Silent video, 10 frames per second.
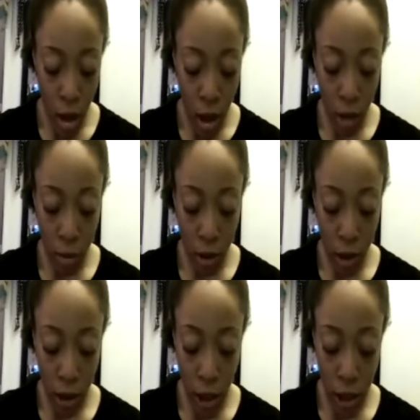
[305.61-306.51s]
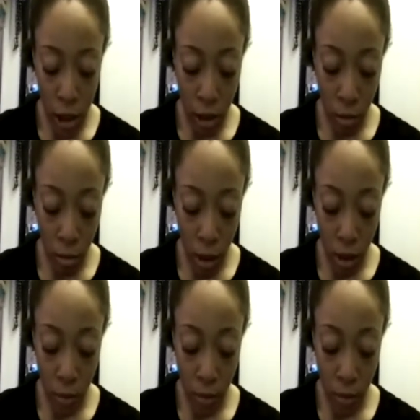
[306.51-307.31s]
And I'm just going to take a little bit.